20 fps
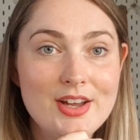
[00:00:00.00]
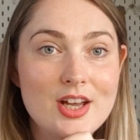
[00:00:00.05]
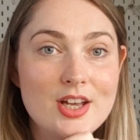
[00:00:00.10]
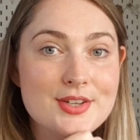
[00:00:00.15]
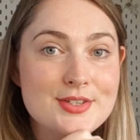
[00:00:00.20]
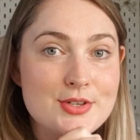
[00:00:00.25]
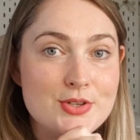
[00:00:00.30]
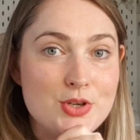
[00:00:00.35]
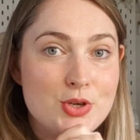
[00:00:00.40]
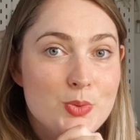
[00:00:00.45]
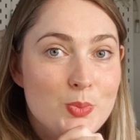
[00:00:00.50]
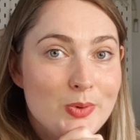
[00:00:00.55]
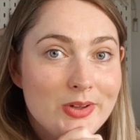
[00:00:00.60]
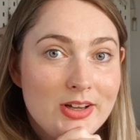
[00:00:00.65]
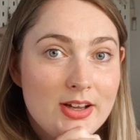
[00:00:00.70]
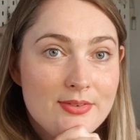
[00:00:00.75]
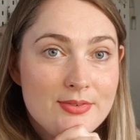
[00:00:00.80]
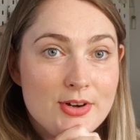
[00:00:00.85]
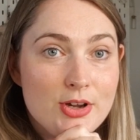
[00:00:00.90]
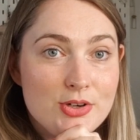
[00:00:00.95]
So you
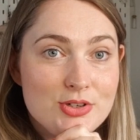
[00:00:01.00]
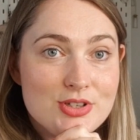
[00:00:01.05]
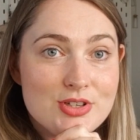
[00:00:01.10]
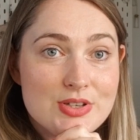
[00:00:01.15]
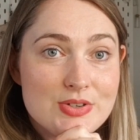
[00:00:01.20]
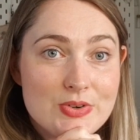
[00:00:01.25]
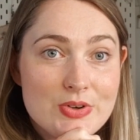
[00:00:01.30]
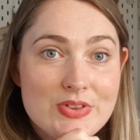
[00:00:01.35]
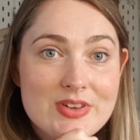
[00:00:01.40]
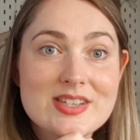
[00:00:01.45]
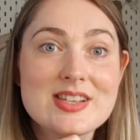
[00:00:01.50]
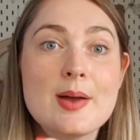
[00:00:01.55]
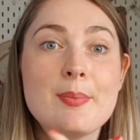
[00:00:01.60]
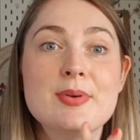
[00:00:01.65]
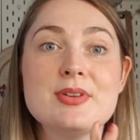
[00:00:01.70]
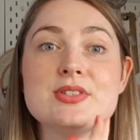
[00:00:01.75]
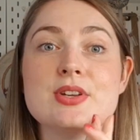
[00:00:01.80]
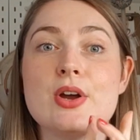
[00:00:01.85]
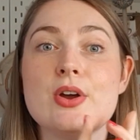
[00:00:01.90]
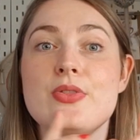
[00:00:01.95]
will have noticed through this
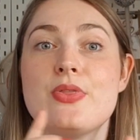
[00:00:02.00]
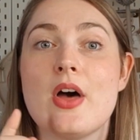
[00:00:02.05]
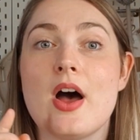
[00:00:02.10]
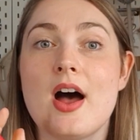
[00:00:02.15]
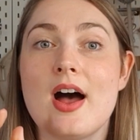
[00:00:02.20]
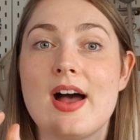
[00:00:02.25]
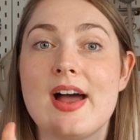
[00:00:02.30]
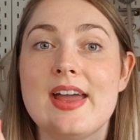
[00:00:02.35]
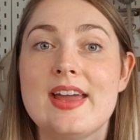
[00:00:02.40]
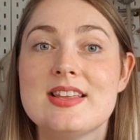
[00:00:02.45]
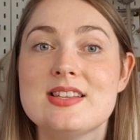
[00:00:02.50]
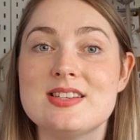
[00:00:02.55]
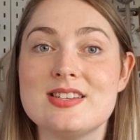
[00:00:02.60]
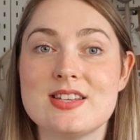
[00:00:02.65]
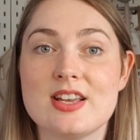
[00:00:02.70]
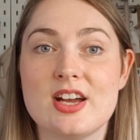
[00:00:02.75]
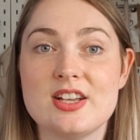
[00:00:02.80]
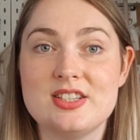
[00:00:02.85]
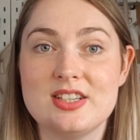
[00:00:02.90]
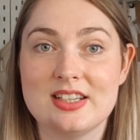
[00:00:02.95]
episode that I
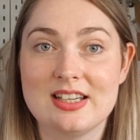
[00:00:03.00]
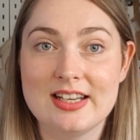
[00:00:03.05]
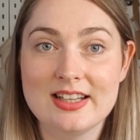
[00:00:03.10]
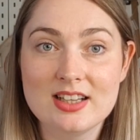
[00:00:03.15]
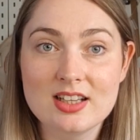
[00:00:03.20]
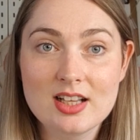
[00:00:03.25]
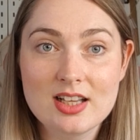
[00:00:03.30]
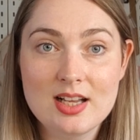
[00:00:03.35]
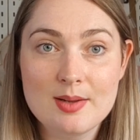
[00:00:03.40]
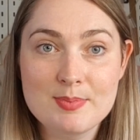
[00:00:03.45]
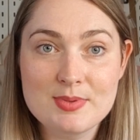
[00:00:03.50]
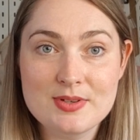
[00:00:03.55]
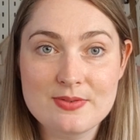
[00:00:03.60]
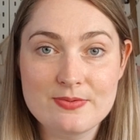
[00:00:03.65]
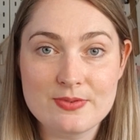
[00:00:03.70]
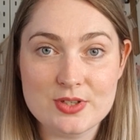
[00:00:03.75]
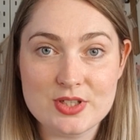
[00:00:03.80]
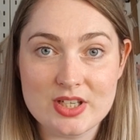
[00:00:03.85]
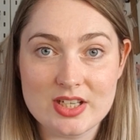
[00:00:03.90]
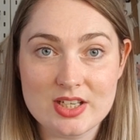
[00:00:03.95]
inserted little clips of
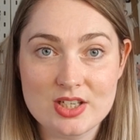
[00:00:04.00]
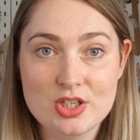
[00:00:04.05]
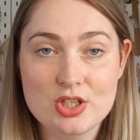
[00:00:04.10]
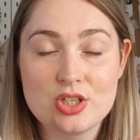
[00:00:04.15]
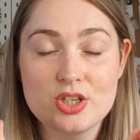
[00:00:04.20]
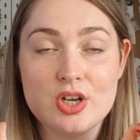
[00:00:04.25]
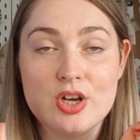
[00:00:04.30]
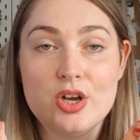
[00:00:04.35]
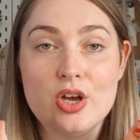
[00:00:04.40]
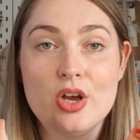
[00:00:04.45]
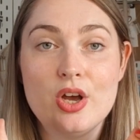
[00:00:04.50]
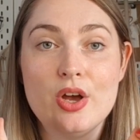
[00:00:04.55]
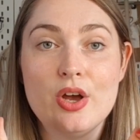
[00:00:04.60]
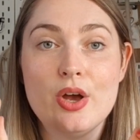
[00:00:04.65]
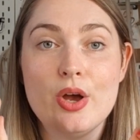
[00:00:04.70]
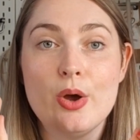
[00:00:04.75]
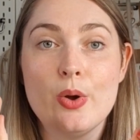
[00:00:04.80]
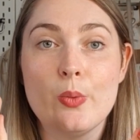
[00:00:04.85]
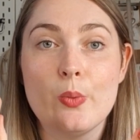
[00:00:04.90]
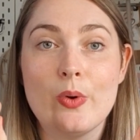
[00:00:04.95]
footage
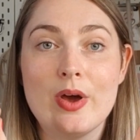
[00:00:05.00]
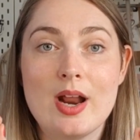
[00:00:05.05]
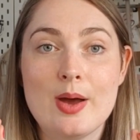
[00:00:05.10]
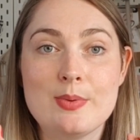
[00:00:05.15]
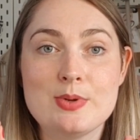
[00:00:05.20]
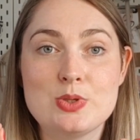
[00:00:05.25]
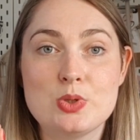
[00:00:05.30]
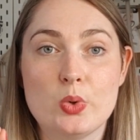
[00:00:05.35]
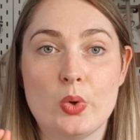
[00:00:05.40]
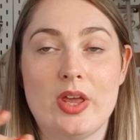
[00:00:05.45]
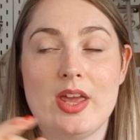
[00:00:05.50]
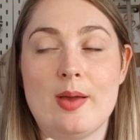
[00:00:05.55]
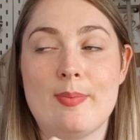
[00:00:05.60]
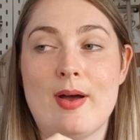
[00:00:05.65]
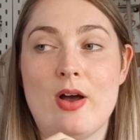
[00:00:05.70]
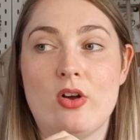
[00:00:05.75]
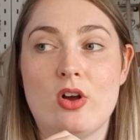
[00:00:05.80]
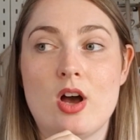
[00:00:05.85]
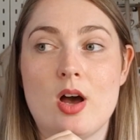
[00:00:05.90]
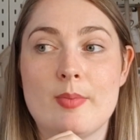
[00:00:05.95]
when I was talking
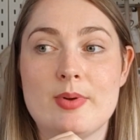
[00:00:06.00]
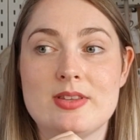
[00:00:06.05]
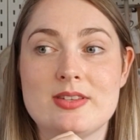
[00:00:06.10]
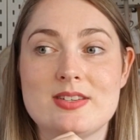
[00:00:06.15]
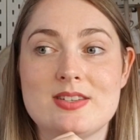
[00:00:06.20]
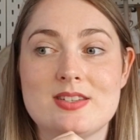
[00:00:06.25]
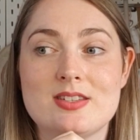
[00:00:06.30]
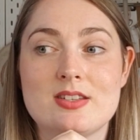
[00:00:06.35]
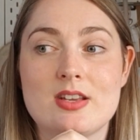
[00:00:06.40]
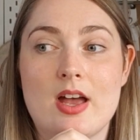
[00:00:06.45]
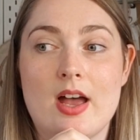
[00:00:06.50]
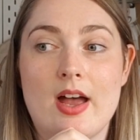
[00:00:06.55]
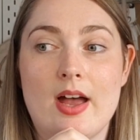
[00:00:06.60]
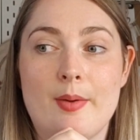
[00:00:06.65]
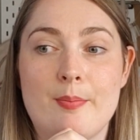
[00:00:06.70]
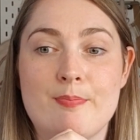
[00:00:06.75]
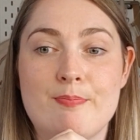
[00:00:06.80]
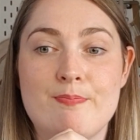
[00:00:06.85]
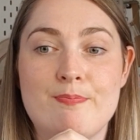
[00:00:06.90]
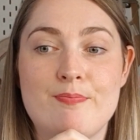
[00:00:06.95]
about garments
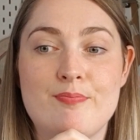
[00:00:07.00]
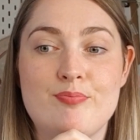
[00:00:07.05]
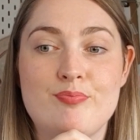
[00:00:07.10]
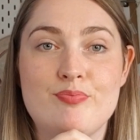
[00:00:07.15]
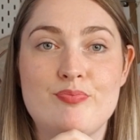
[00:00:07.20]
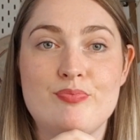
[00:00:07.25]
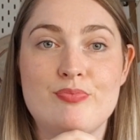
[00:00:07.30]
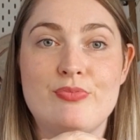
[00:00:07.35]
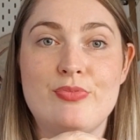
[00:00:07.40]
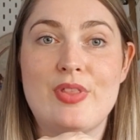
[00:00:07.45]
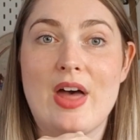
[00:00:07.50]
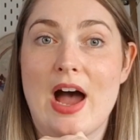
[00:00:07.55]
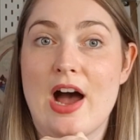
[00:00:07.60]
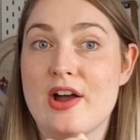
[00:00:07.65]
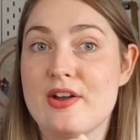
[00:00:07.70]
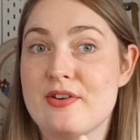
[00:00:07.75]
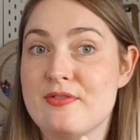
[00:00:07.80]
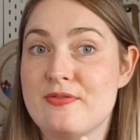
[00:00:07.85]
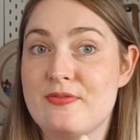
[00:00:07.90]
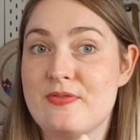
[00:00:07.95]
that I
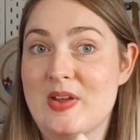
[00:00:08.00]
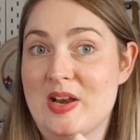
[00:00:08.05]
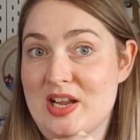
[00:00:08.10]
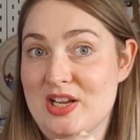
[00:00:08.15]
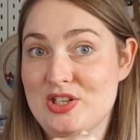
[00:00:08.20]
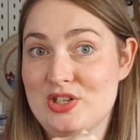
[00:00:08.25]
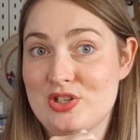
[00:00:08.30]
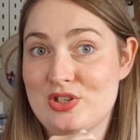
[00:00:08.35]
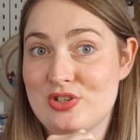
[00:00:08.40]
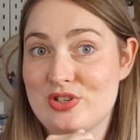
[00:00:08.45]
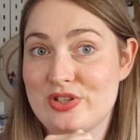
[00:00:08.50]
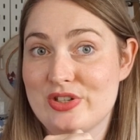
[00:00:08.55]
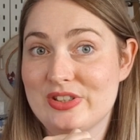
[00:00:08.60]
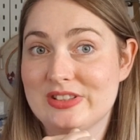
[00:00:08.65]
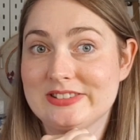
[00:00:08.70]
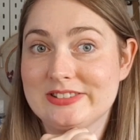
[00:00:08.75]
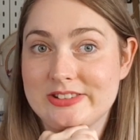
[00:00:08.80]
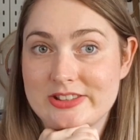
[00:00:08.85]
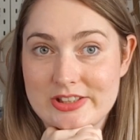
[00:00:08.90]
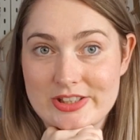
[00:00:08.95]
have finished.
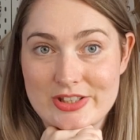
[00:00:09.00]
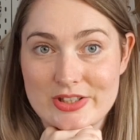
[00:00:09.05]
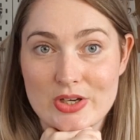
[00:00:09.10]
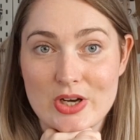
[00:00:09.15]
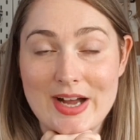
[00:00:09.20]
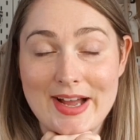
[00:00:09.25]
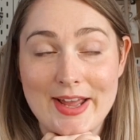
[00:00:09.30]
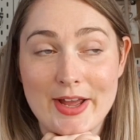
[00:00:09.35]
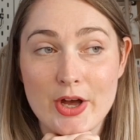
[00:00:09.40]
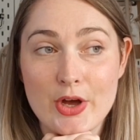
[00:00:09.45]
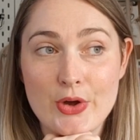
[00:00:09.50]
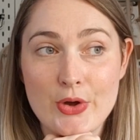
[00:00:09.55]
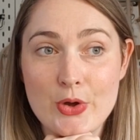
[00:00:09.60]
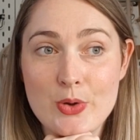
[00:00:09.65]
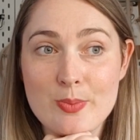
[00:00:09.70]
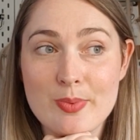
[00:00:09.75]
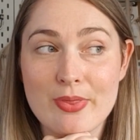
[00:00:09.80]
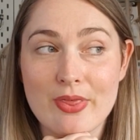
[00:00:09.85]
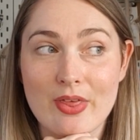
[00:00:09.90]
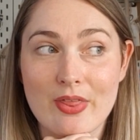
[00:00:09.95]
So I
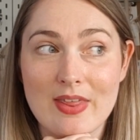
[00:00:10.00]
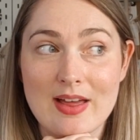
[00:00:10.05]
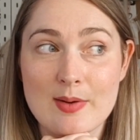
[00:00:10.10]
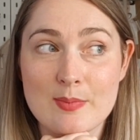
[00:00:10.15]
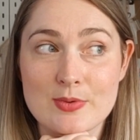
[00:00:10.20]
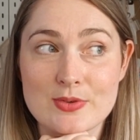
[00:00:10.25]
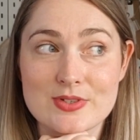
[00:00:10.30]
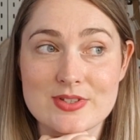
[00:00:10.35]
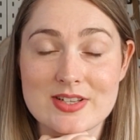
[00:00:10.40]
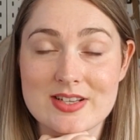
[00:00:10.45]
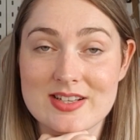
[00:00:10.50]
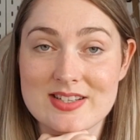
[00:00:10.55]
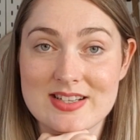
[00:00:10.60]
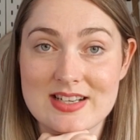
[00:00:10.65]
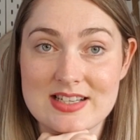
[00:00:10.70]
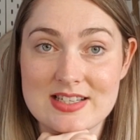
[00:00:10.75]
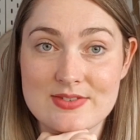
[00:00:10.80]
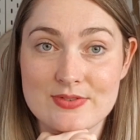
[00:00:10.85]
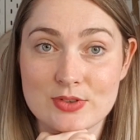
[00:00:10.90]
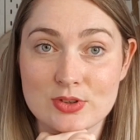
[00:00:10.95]
hope that was
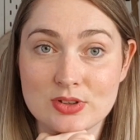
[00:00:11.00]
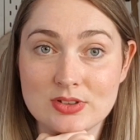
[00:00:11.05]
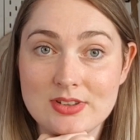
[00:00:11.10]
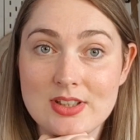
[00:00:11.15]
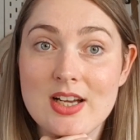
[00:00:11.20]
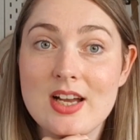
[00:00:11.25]
successful.